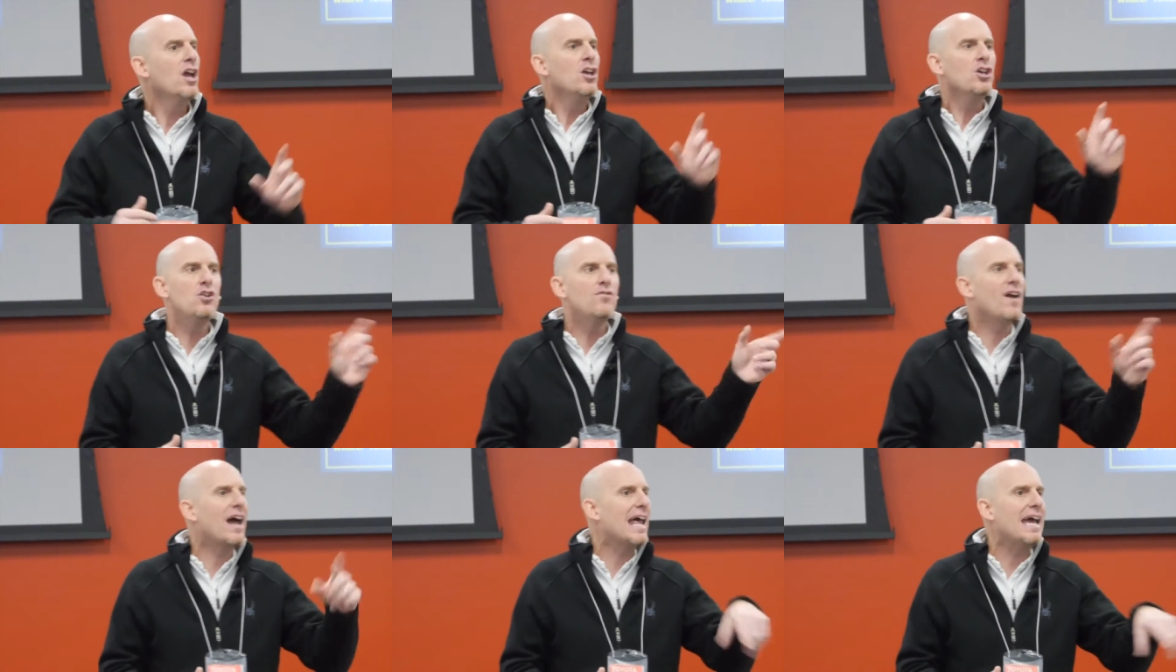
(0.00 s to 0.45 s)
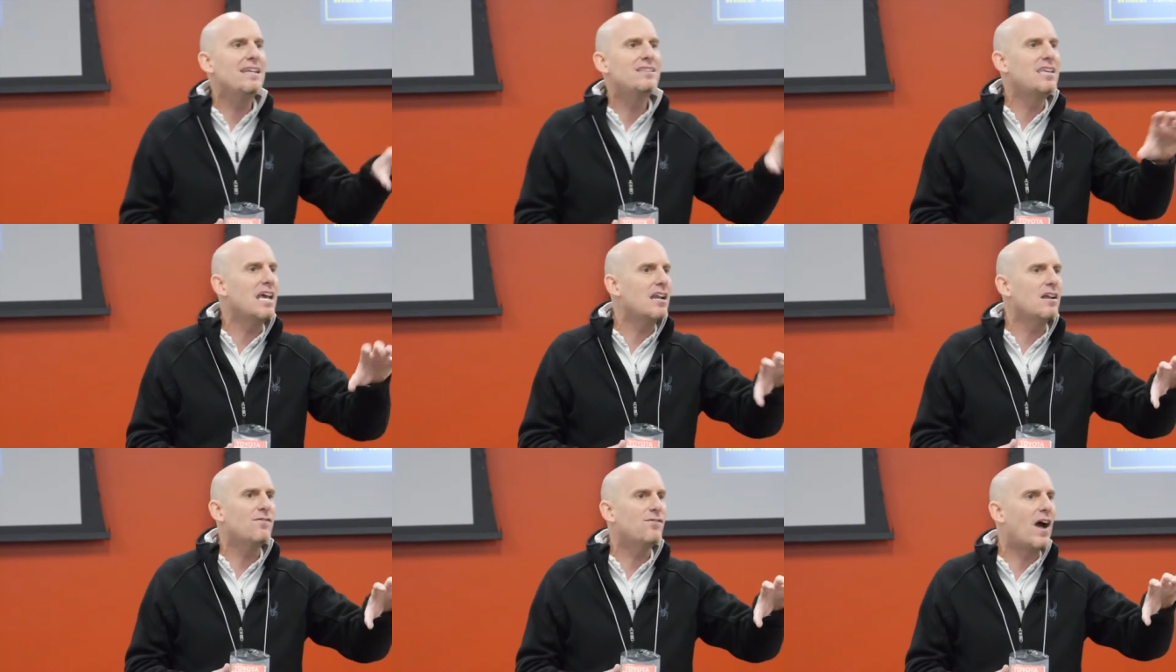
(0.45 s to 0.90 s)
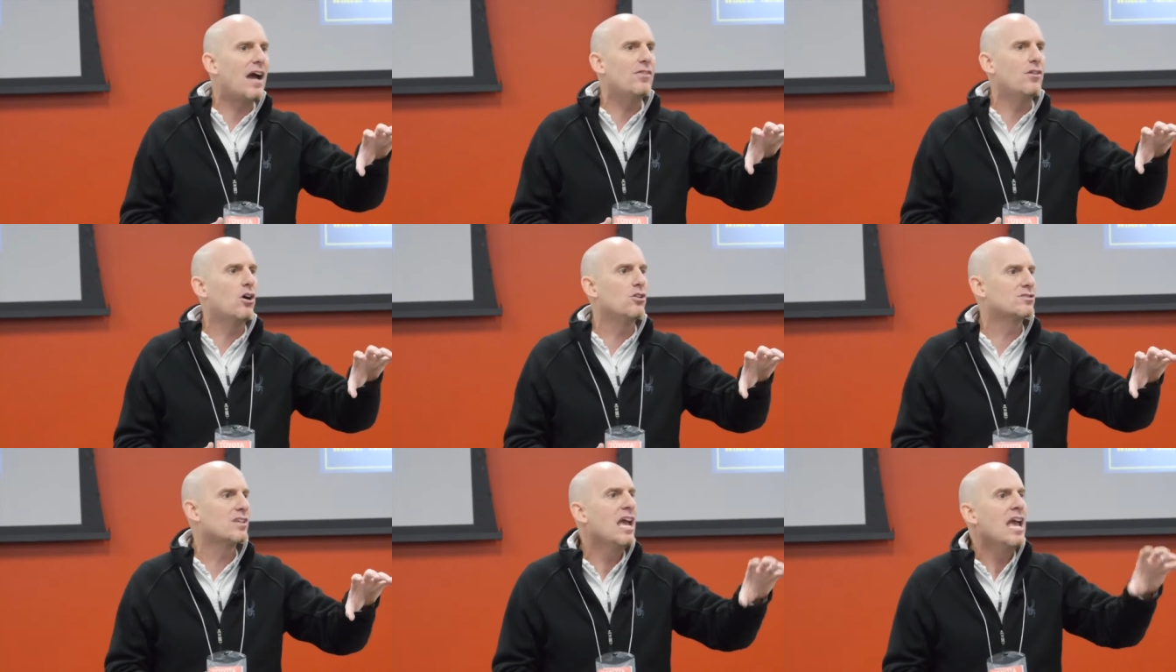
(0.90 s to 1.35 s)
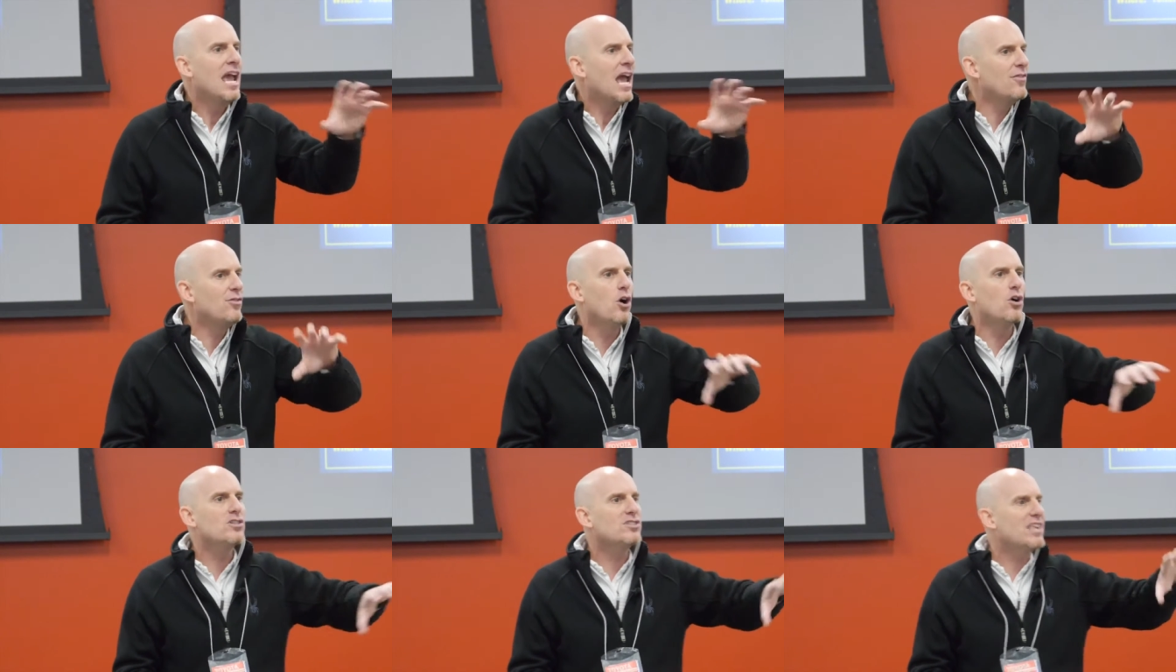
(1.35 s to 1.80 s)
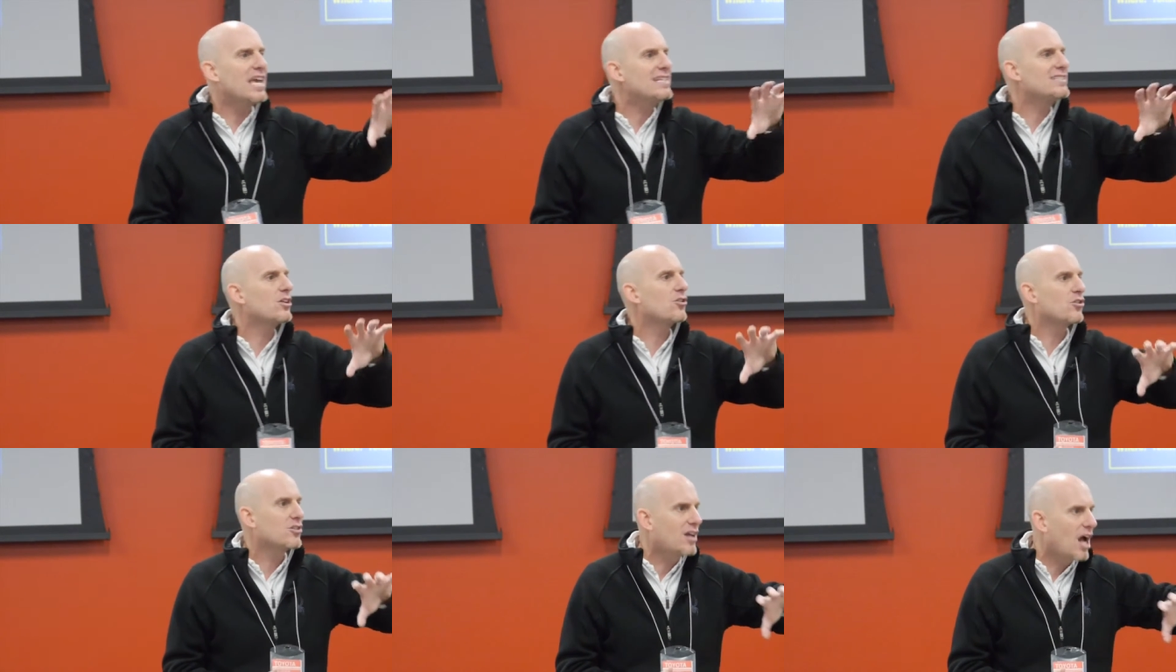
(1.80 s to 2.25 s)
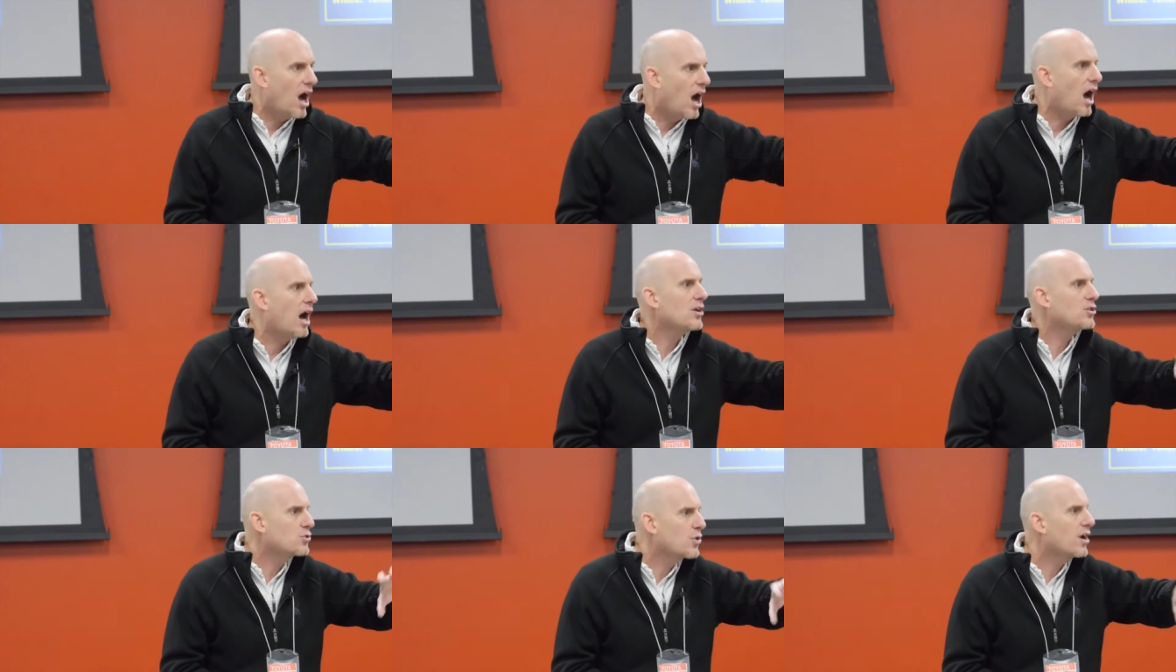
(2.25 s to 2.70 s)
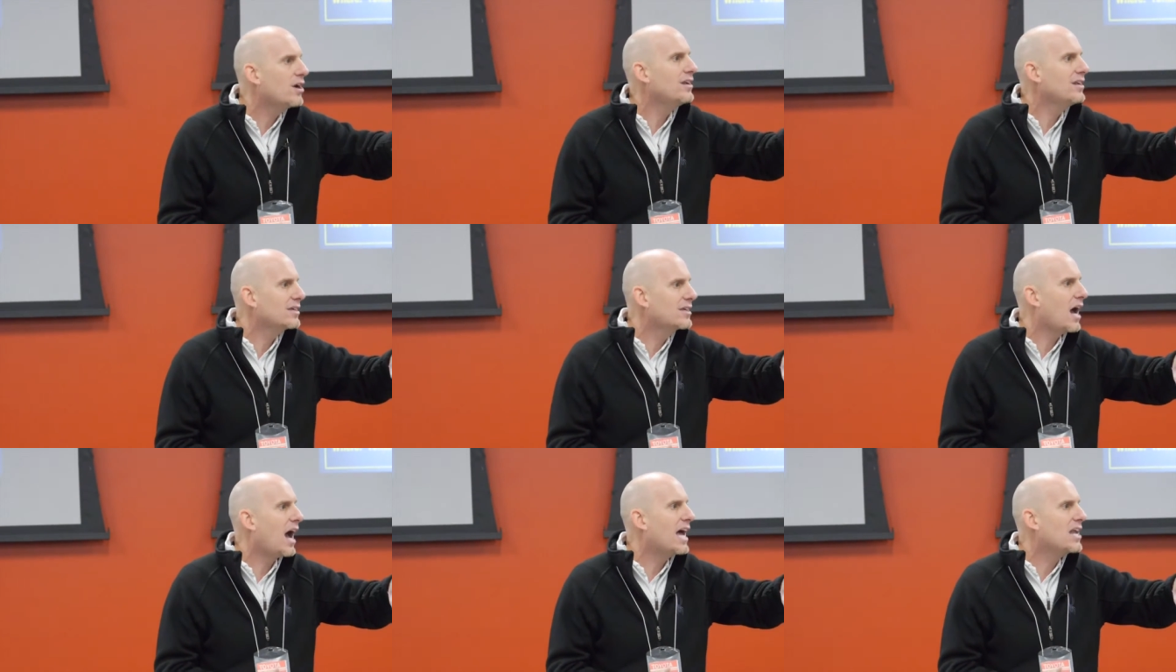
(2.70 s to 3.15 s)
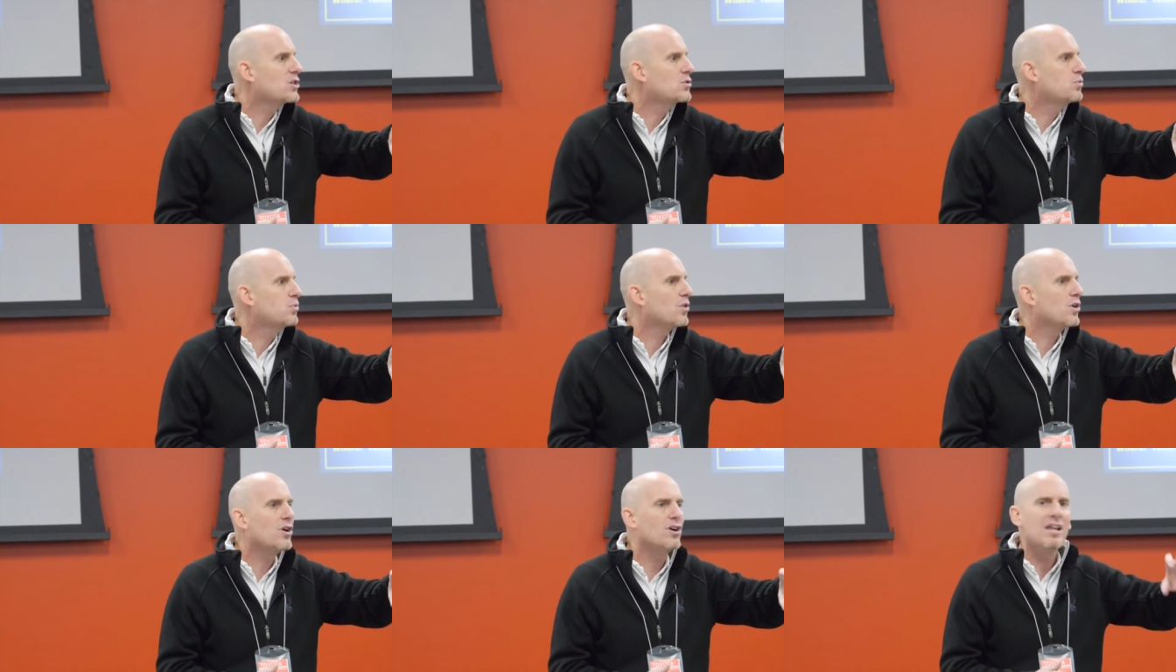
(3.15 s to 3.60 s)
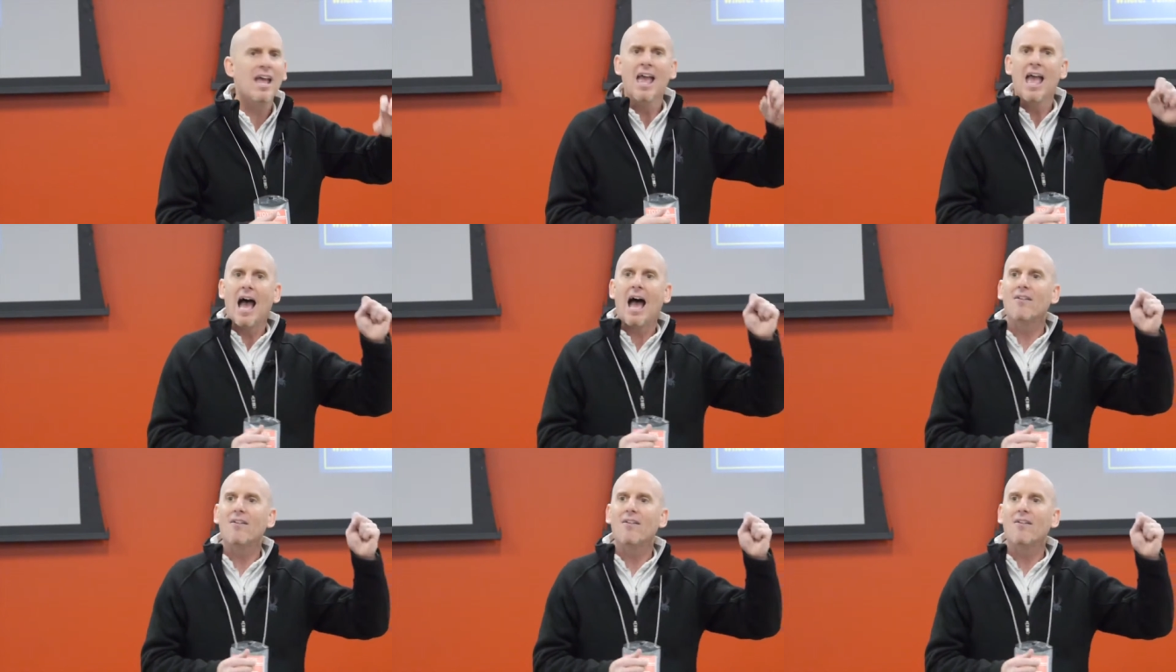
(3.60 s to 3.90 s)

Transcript: You've got to identify those. And those things that are contrary to God's word,